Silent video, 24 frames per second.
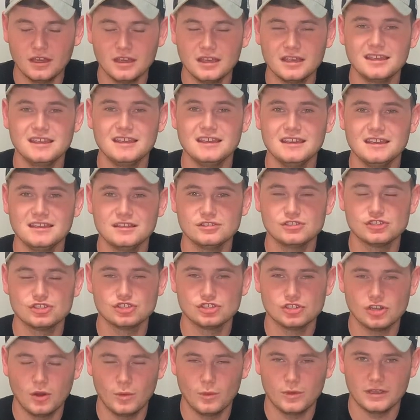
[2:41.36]
he is
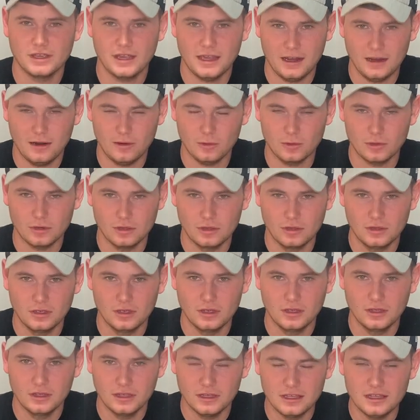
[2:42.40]
showing out.
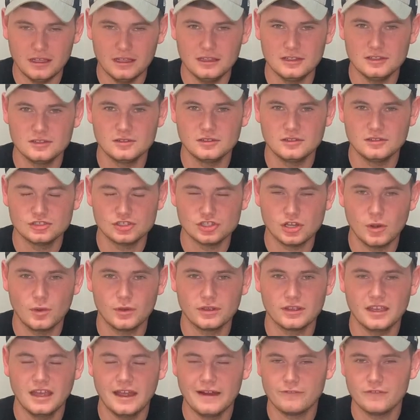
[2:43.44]
He is
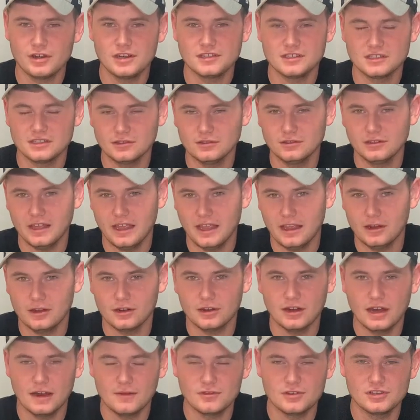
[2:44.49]
showing every single
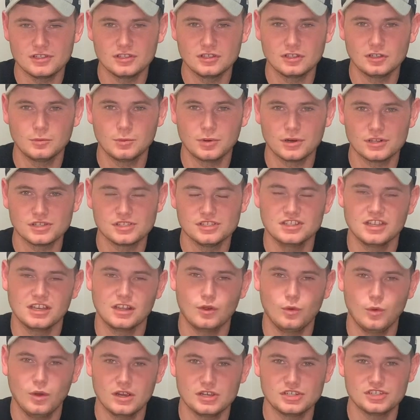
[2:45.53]
hater, every single person
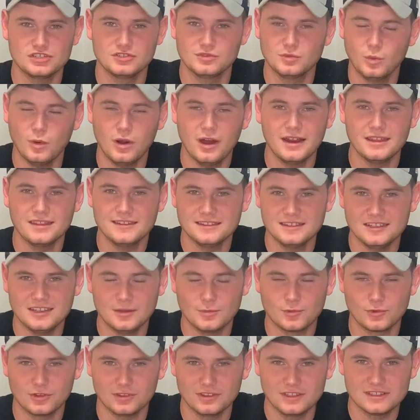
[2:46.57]
that questioned why the
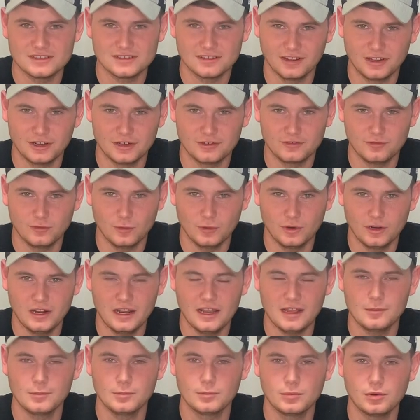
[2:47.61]
team released Leonard
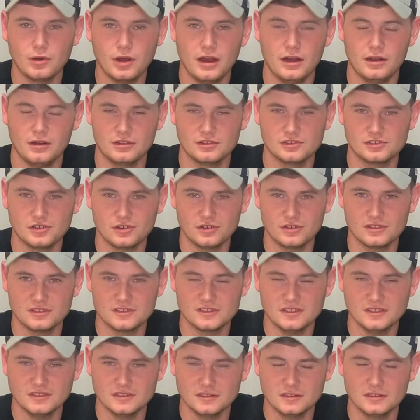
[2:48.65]
Fournette prior to the start of the
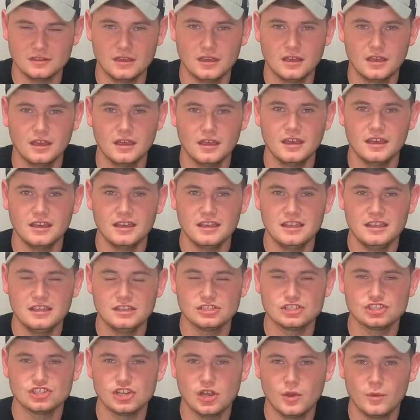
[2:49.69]
season. He
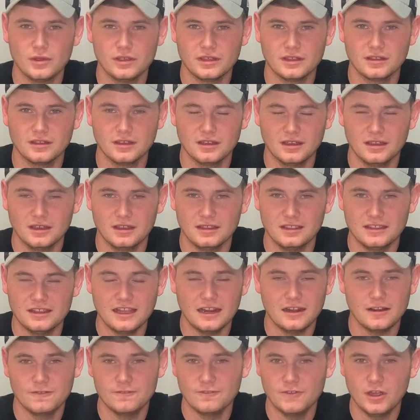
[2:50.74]
is showing the
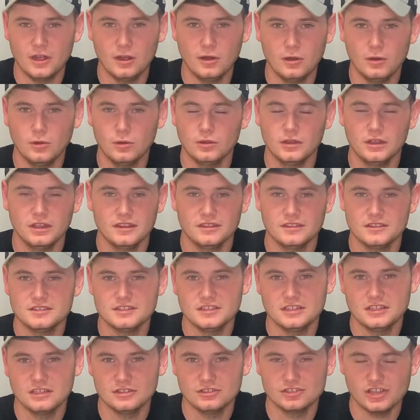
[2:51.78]
NFL, the
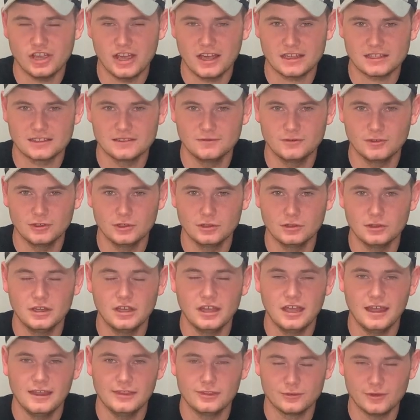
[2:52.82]
city of Jacksonville,
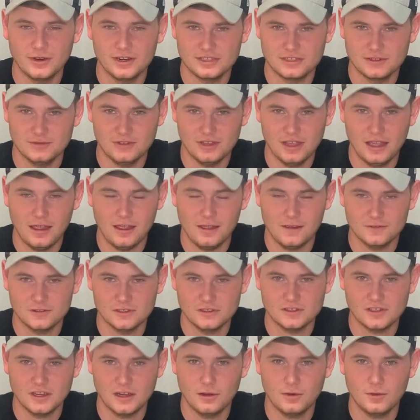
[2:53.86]
and the rest of the
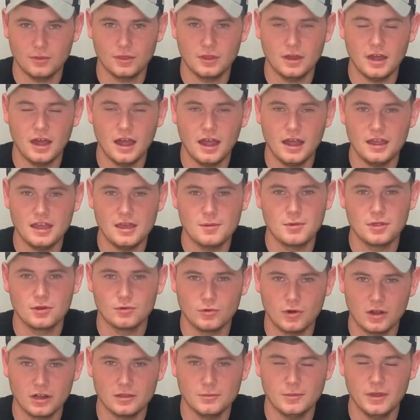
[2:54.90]
AFC South. I am a
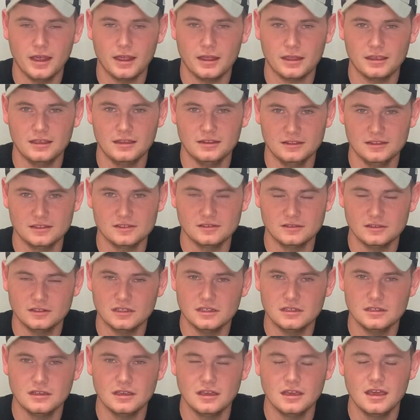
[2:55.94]
running back in this
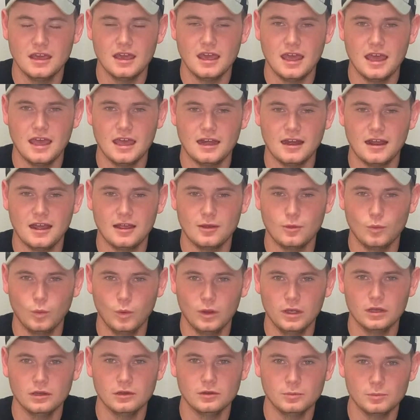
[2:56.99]
league, and I
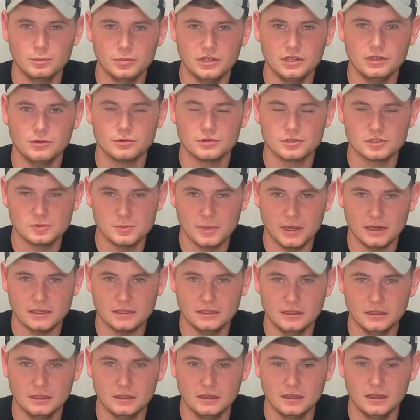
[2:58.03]
will be
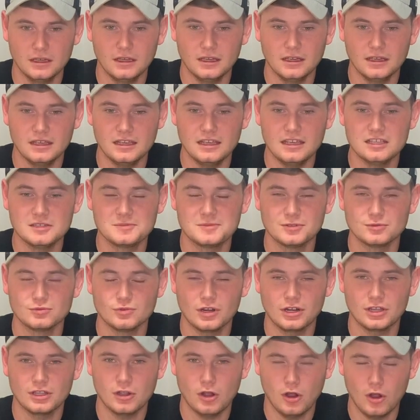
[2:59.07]
respected. He has been
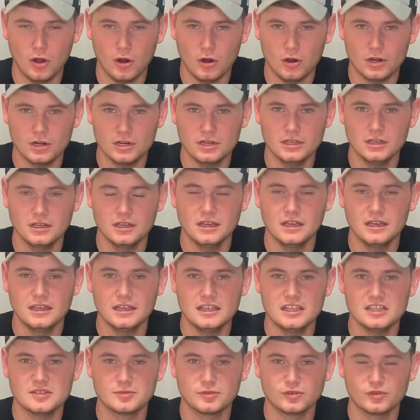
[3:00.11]
running hard.
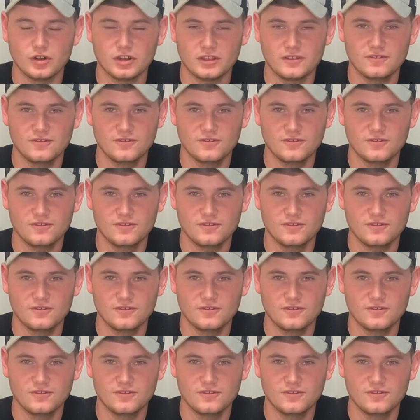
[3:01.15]
He's been running